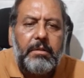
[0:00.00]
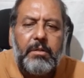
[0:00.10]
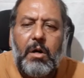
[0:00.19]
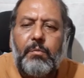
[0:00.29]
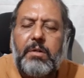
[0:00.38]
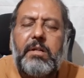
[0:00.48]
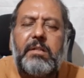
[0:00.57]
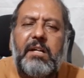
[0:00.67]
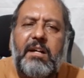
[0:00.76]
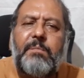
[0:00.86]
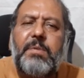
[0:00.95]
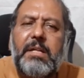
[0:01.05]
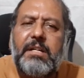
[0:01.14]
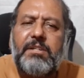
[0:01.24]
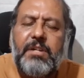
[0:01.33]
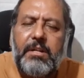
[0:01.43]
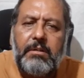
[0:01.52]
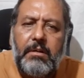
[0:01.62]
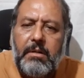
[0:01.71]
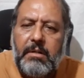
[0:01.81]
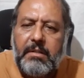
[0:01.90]
Now what are the complications?
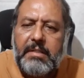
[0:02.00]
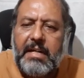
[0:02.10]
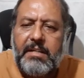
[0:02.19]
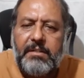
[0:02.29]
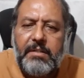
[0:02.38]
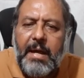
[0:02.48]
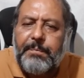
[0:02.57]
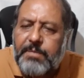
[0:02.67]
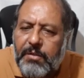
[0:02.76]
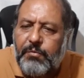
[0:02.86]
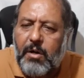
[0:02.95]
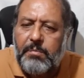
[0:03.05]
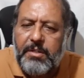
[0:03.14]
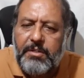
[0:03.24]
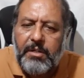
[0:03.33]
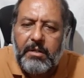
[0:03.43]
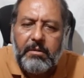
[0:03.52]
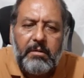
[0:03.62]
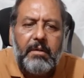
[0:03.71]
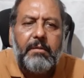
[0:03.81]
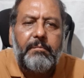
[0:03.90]
That is abscess formation,
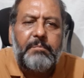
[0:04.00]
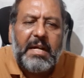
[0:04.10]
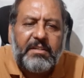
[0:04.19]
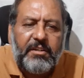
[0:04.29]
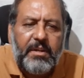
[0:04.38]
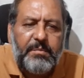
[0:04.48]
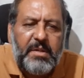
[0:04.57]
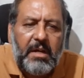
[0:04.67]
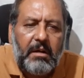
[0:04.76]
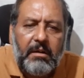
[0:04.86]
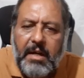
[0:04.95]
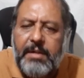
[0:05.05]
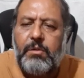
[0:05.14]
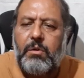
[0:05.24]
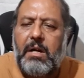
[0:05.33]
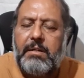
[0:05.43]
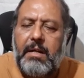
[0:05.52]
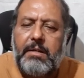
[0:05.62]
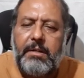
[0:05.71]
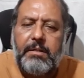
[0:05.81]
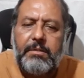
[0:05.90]
bacteremia,
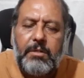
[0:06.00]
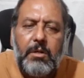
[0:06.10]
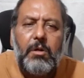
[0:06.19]
endocarditis,